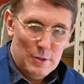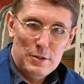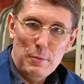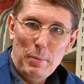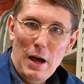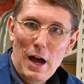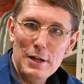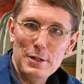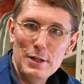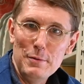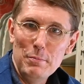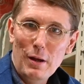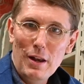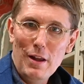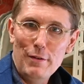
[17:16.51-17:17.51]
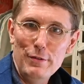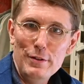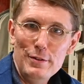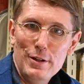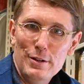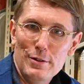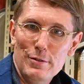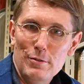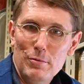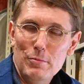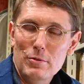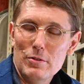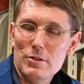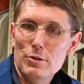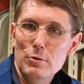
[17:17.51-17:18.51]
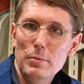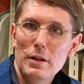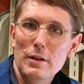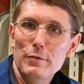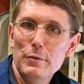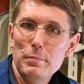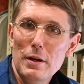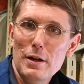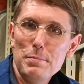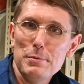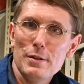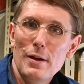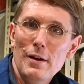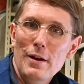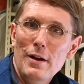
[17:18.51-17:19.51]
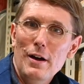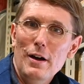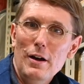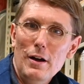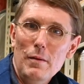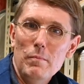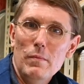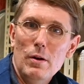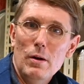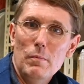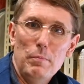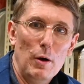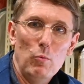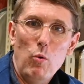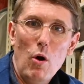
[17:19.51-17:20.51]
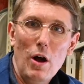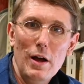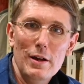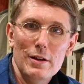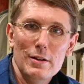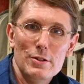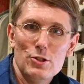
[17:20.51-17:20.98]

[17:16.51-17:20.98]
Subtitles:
departing beloved, or not so beloved perhaps, but why?